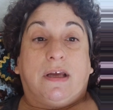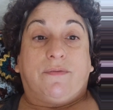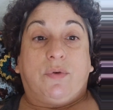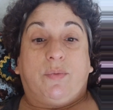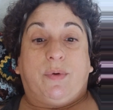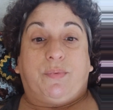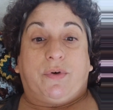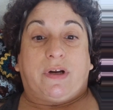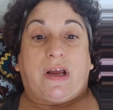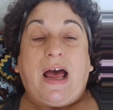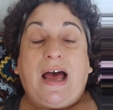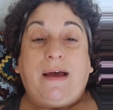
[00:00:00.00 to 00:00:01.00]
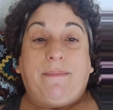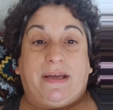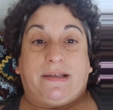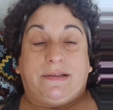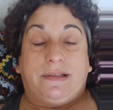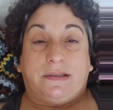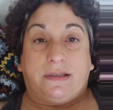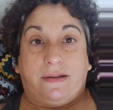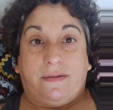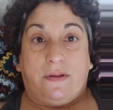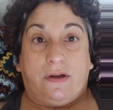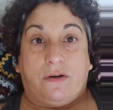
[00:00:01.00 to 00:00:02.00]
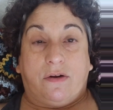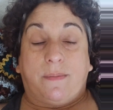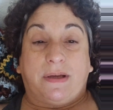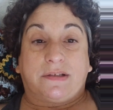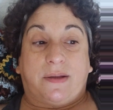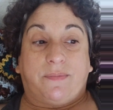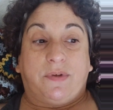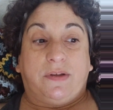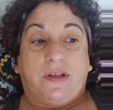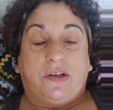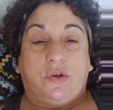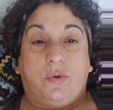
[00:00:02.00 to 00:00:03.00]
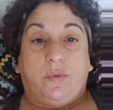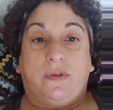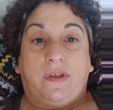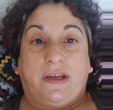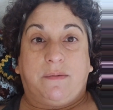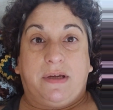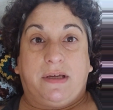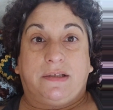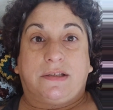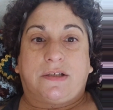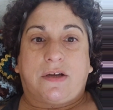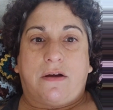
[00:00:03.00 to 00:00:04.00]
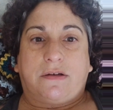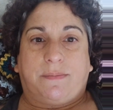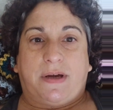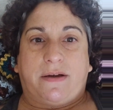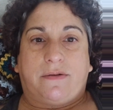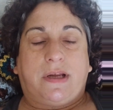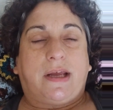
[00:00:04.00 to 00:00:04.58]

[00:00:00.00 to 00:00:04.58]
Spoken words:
if you would put a comment in there about something that you would like me to talk about.